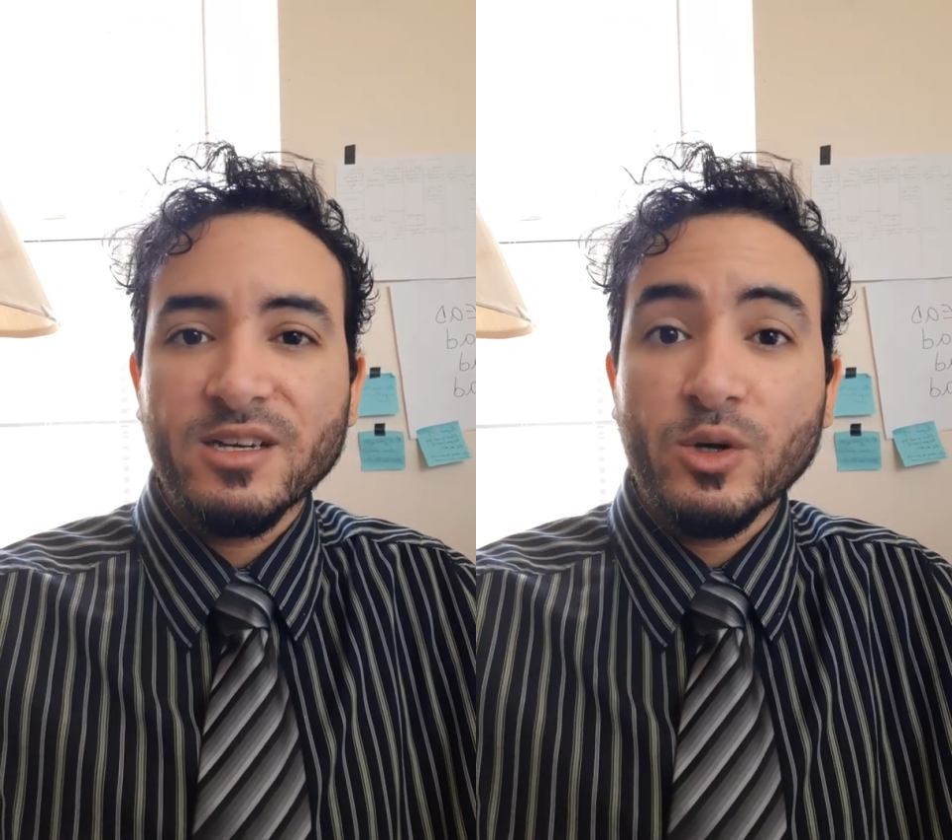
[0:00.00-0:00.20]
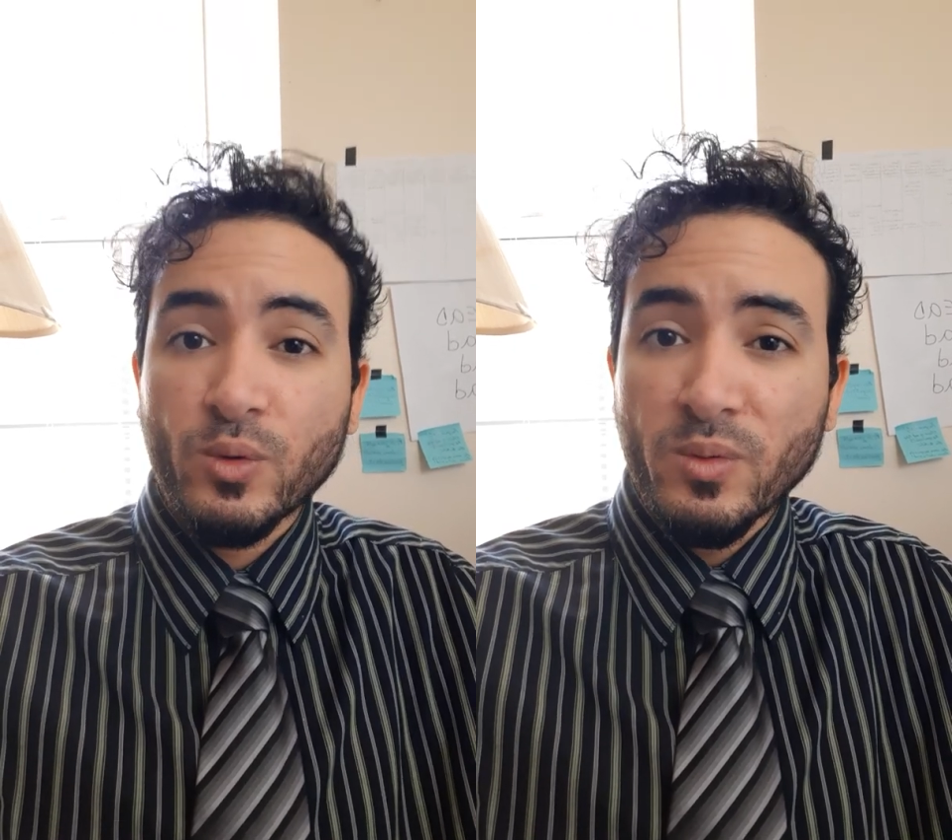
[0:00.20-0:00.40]

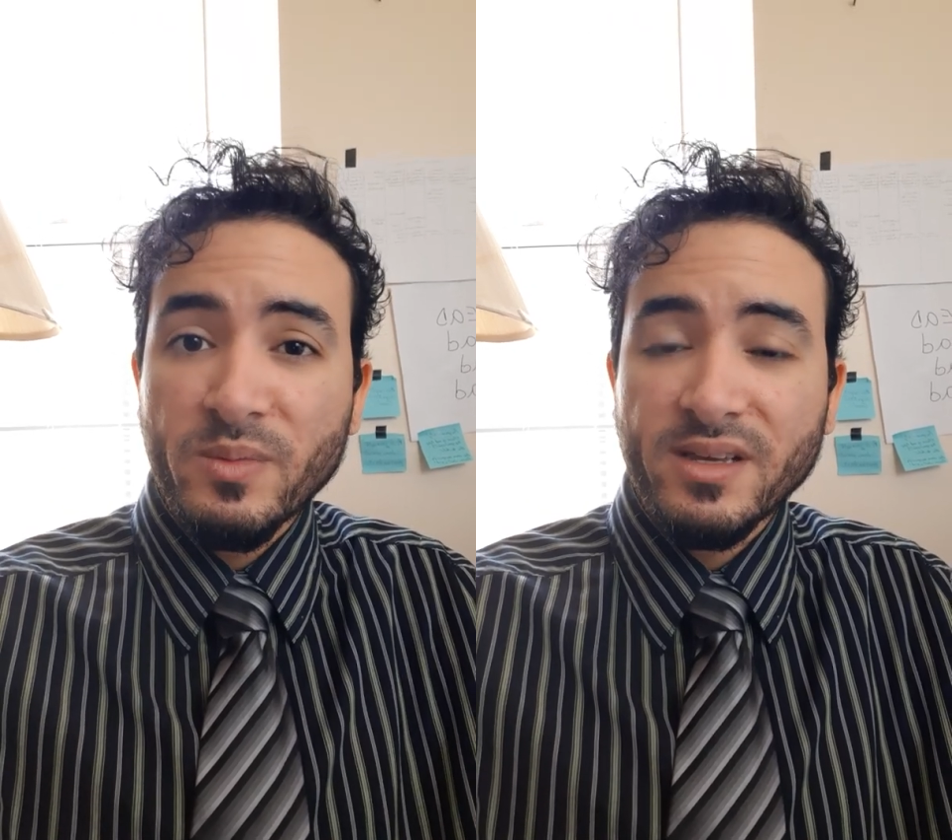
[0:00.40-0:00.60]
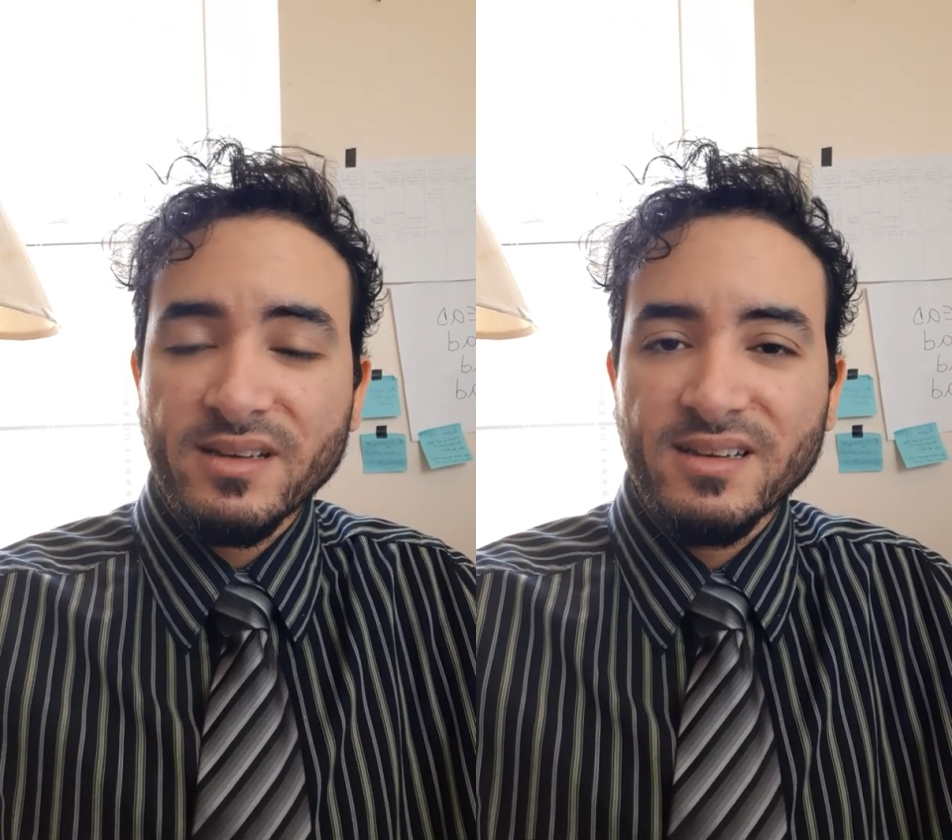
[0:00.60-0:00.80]

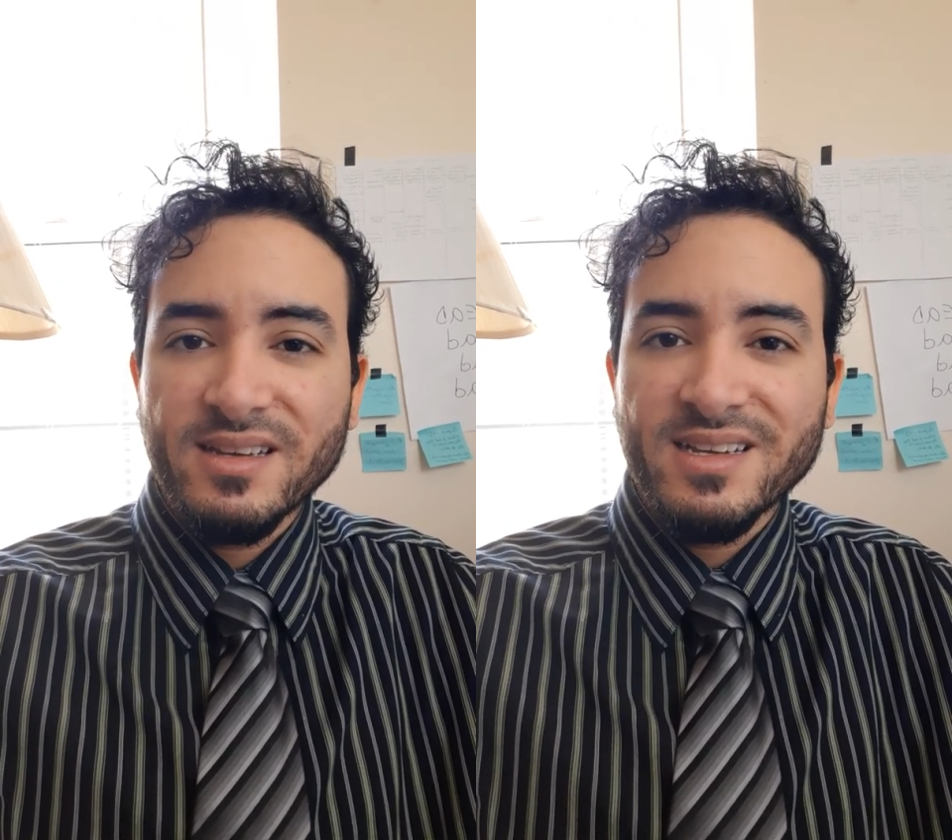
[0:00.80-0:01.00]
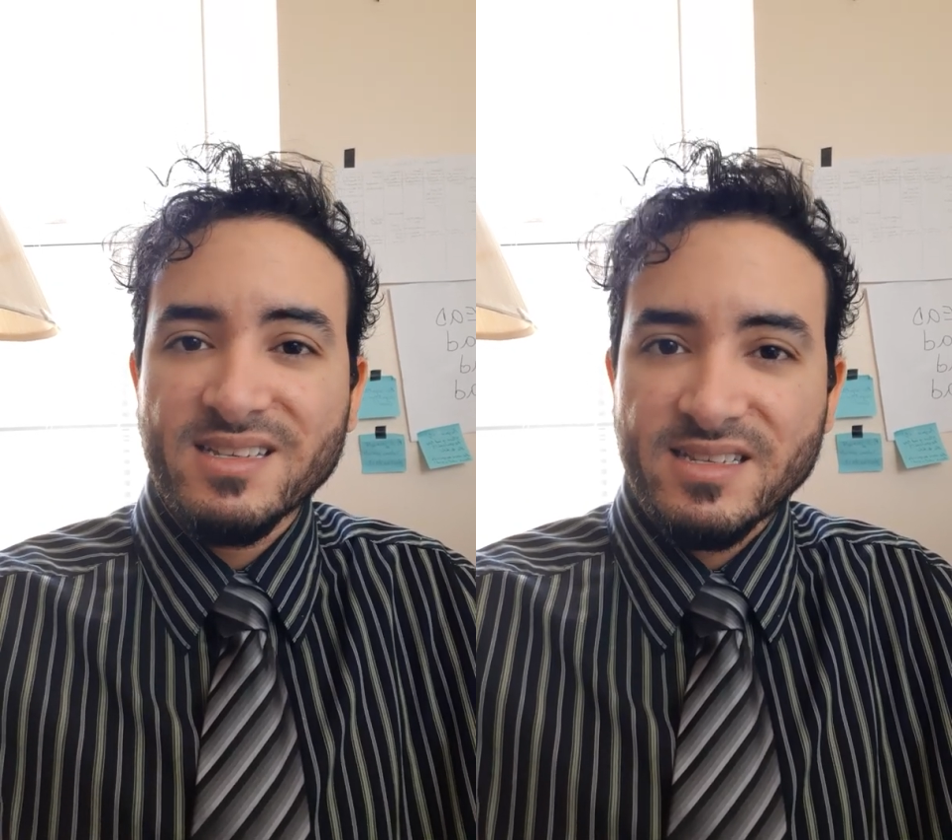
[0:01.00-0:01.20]
Rumi
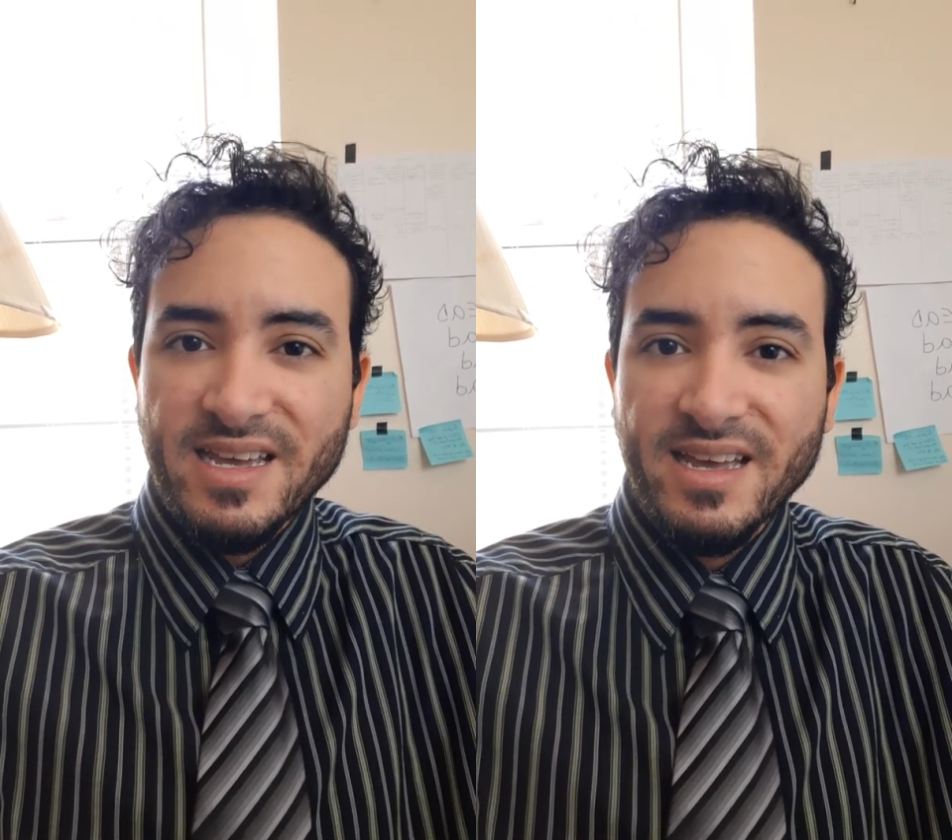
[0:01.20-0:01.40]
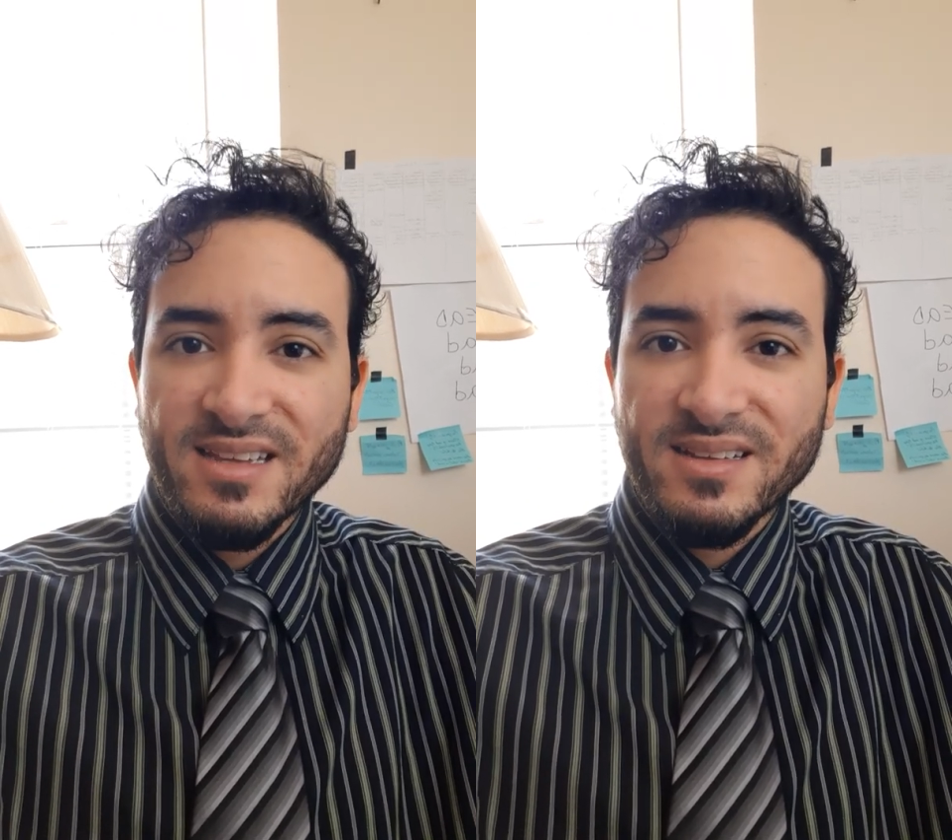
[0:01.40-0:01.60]

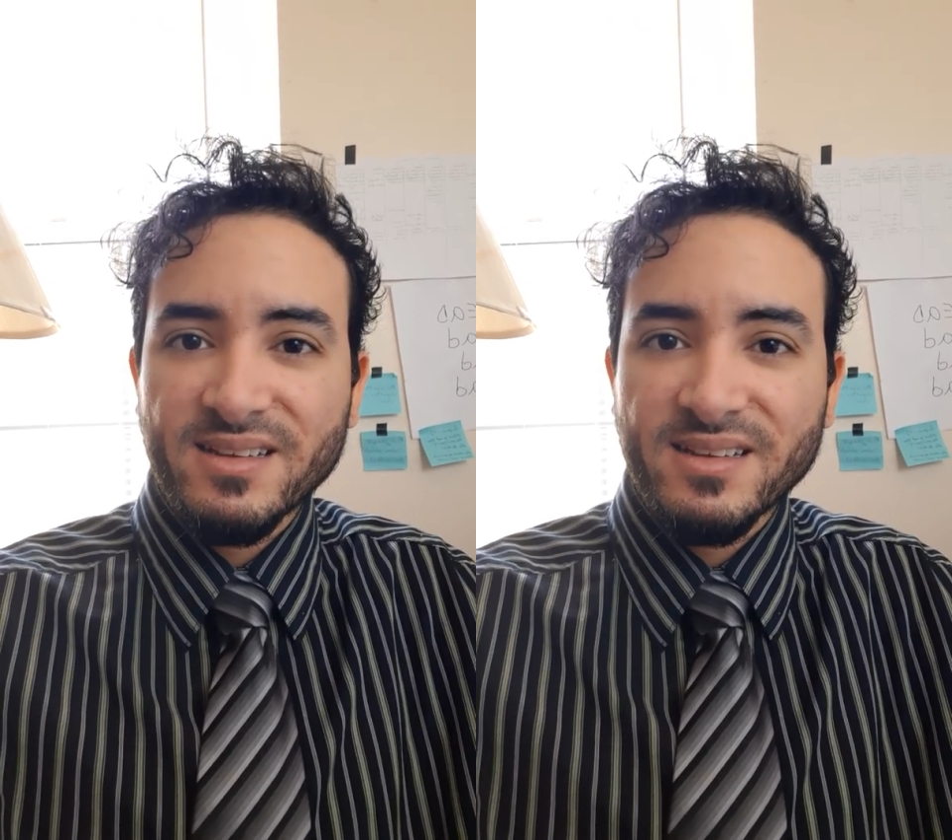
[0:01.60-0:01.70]
said,